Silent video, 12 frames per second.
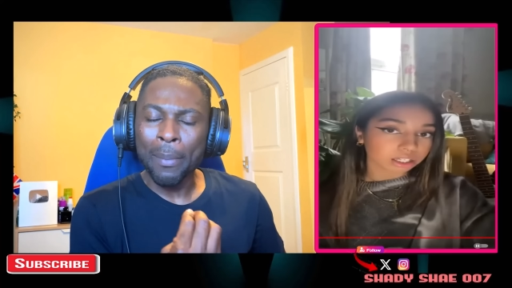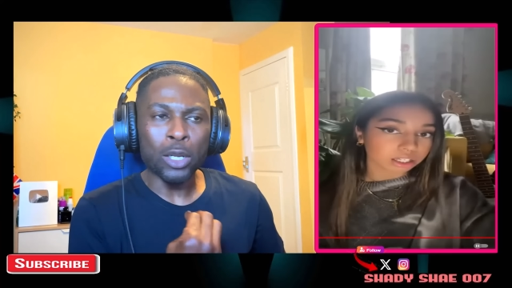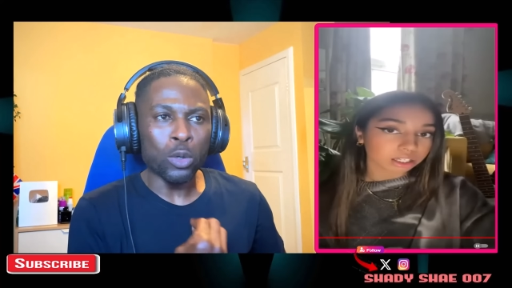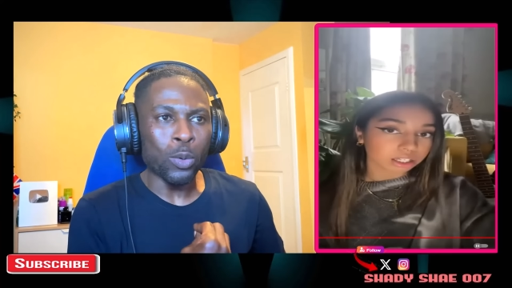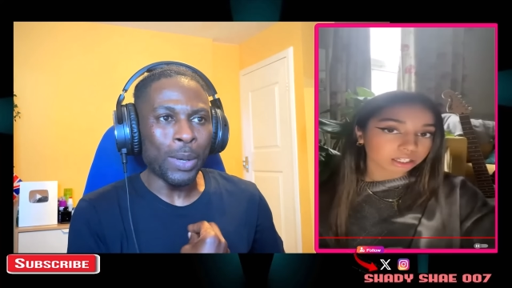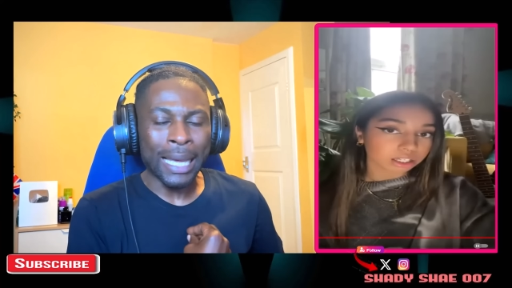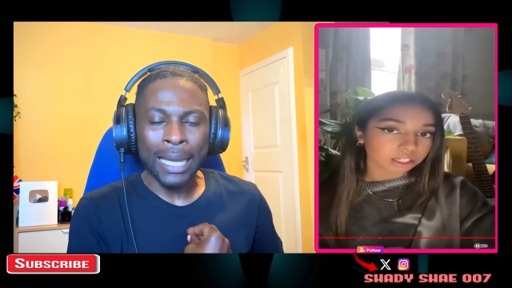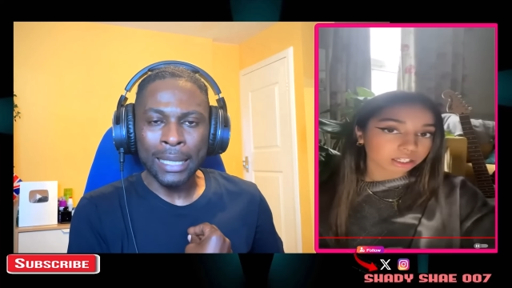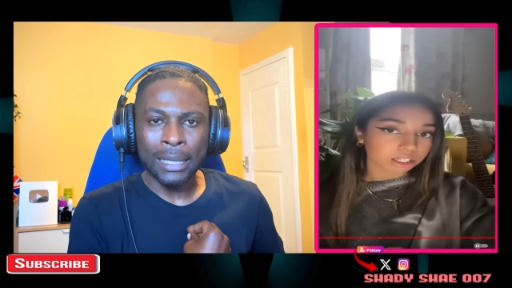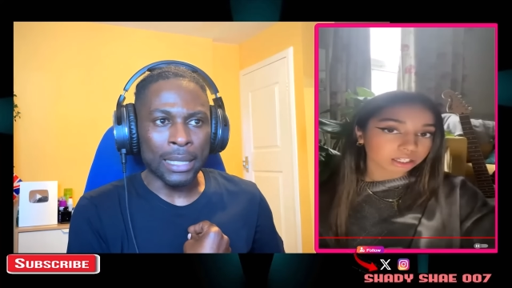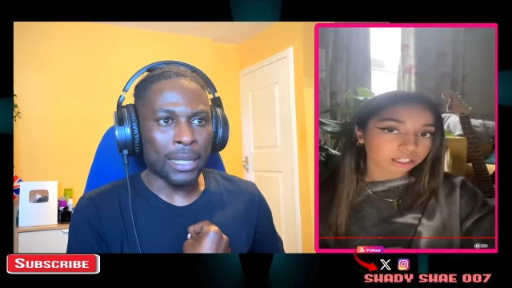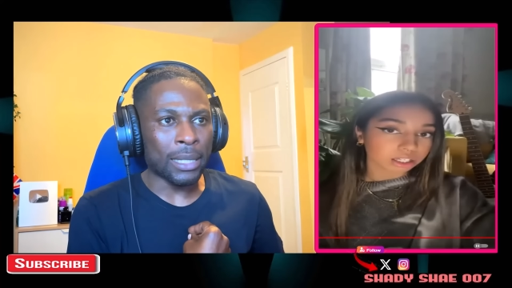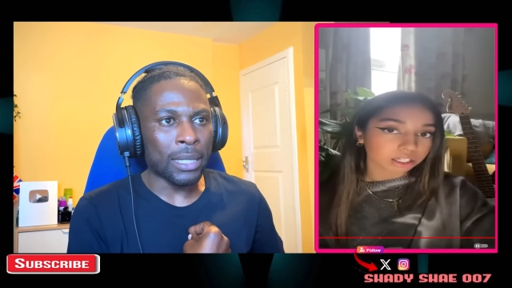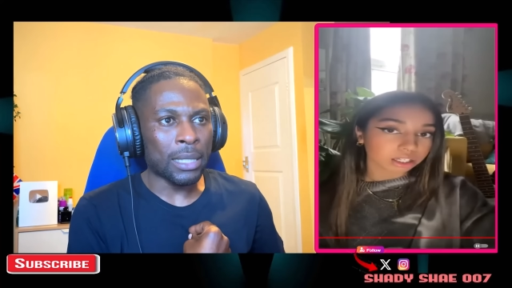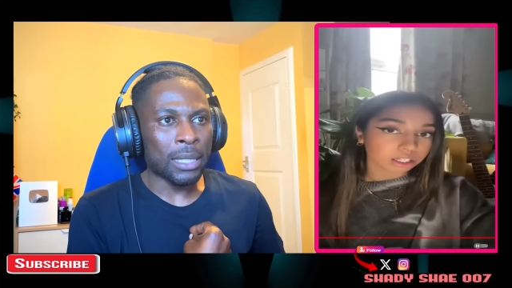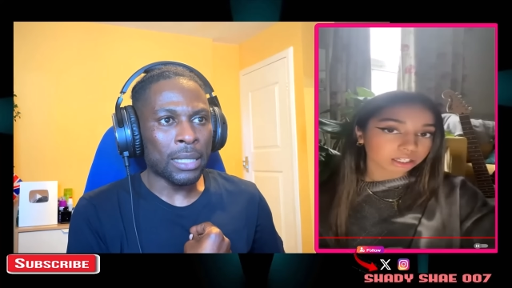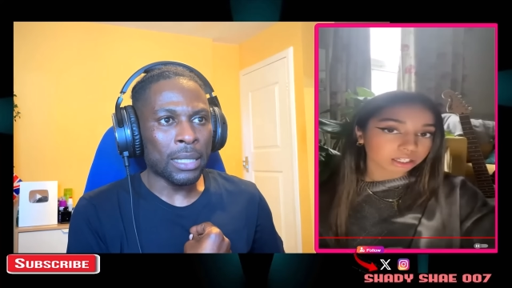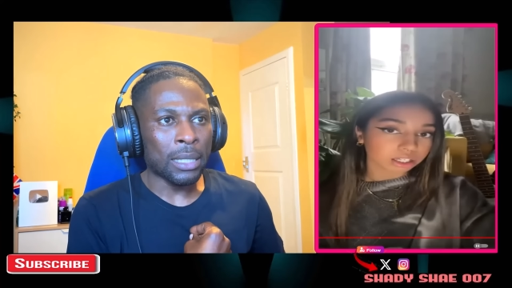Speaker 1: only one getting this?
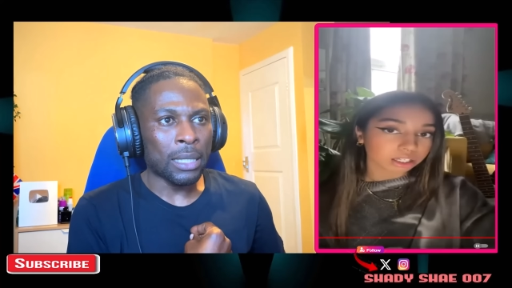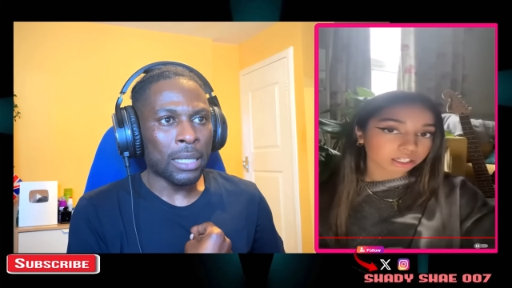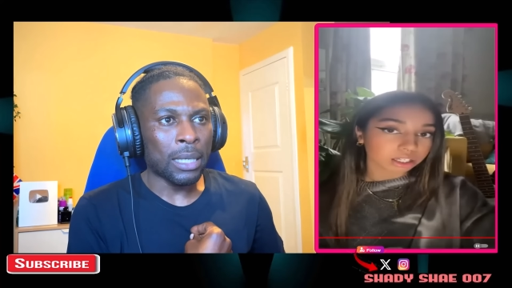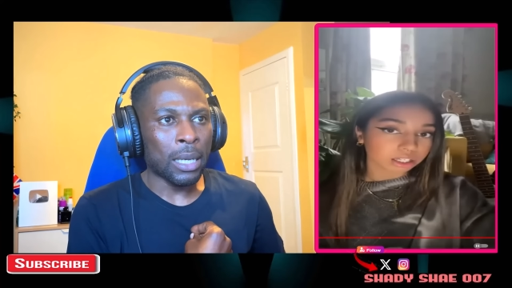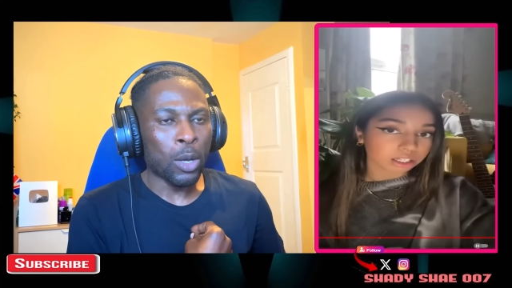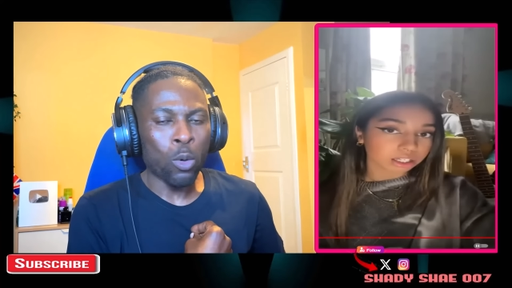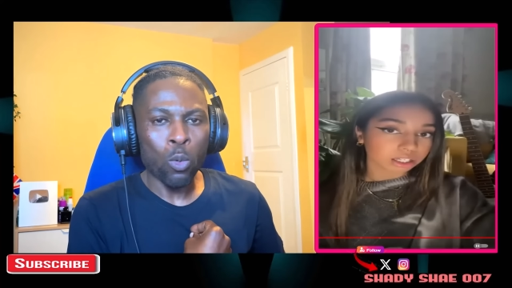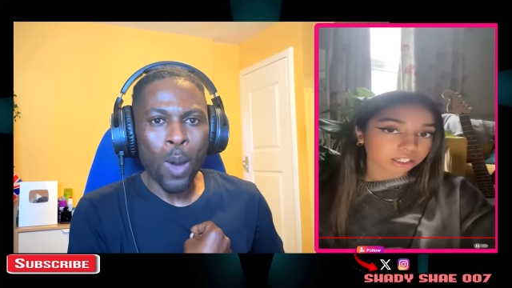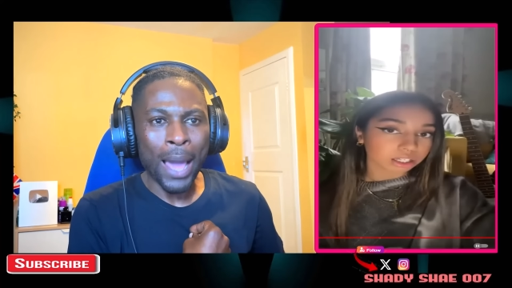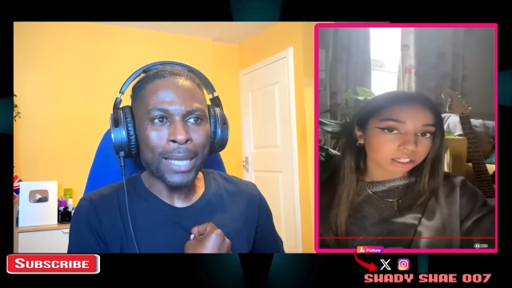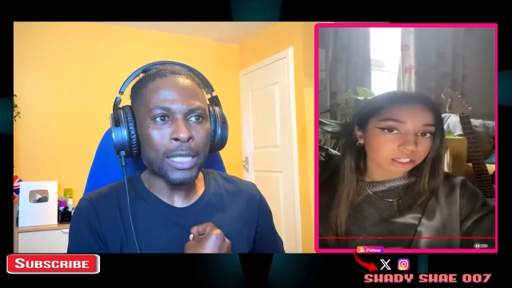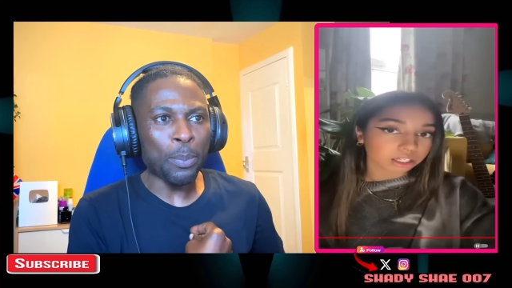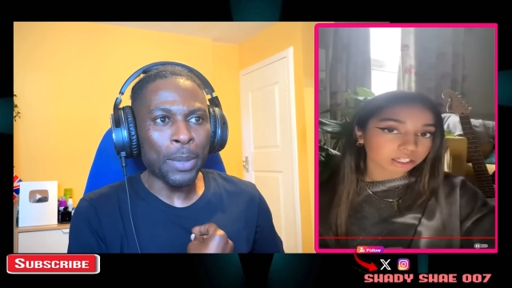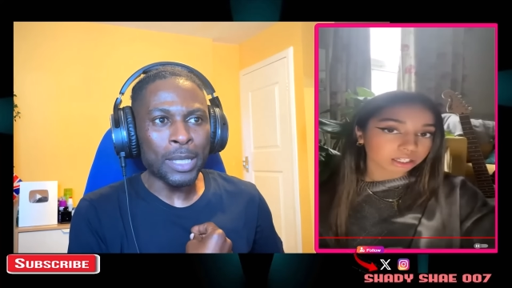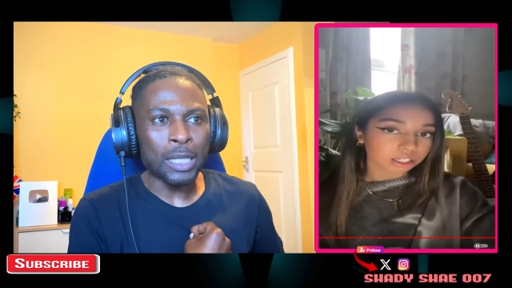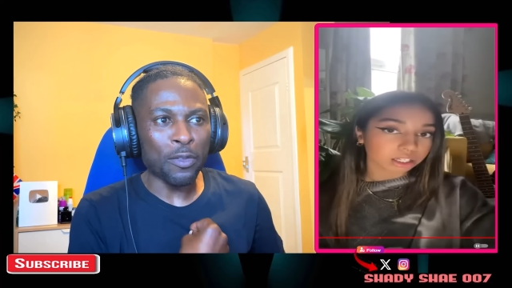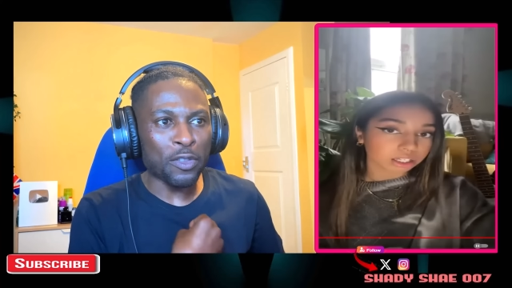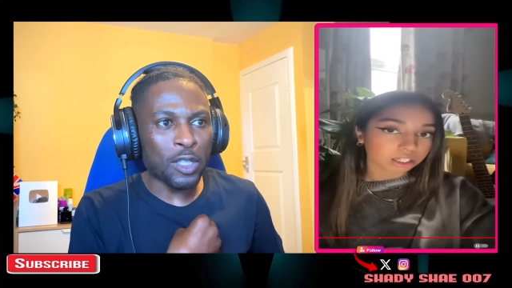Why is the police
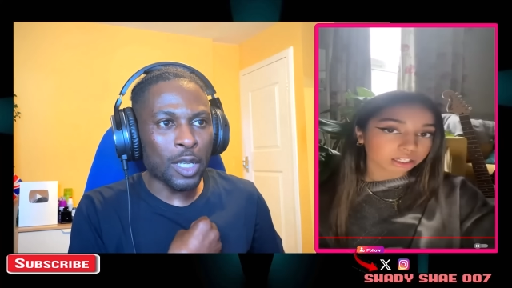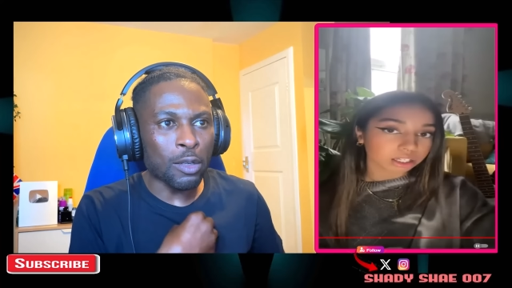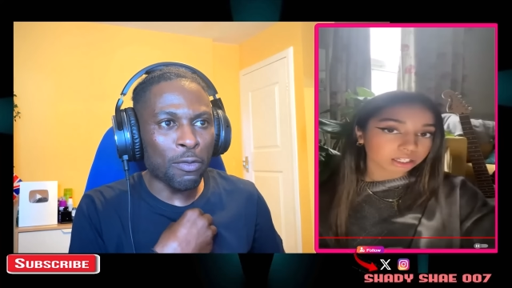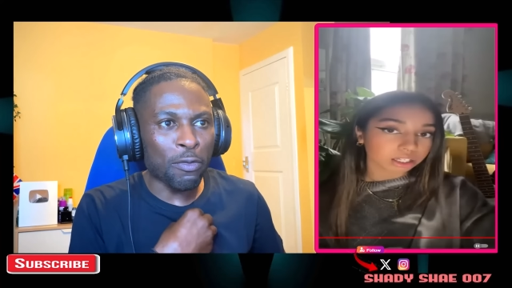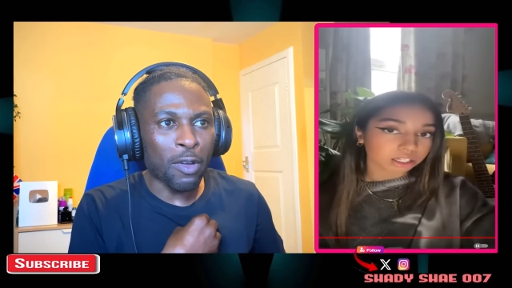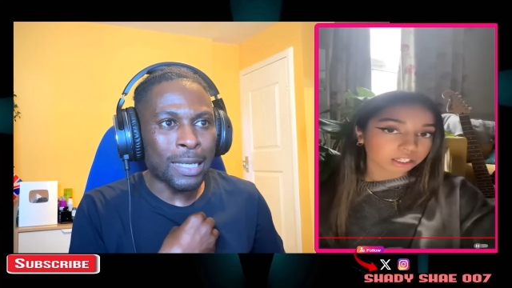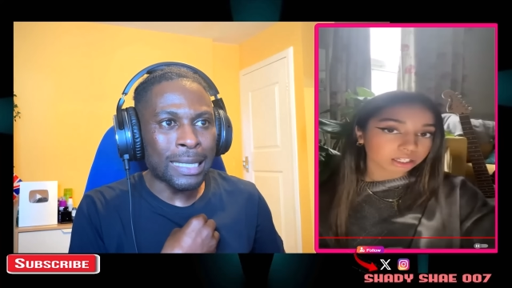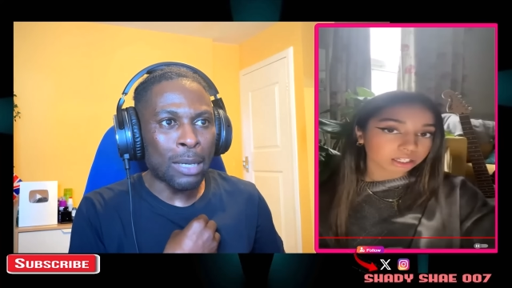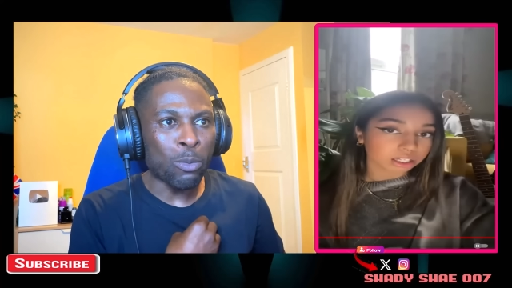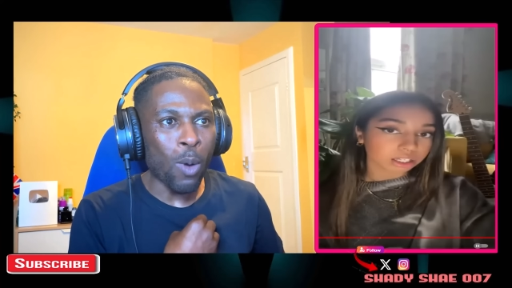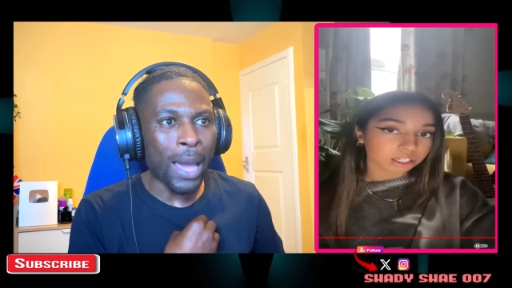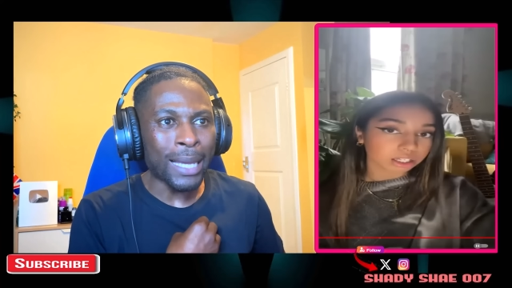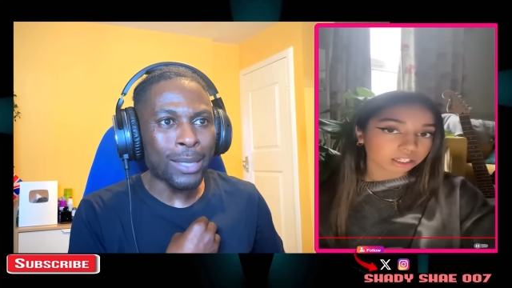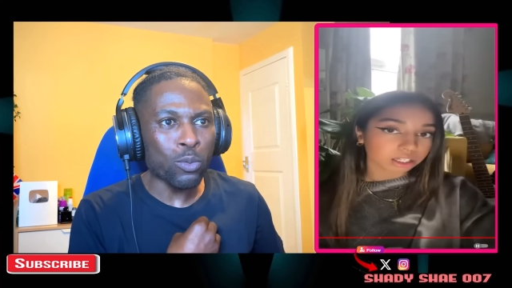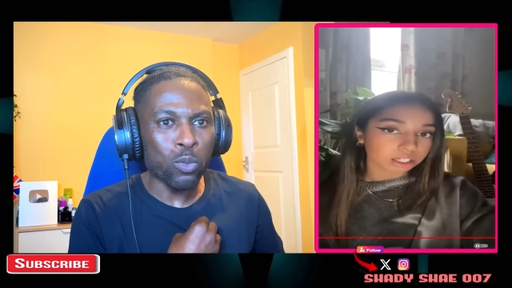officer defending them? Why?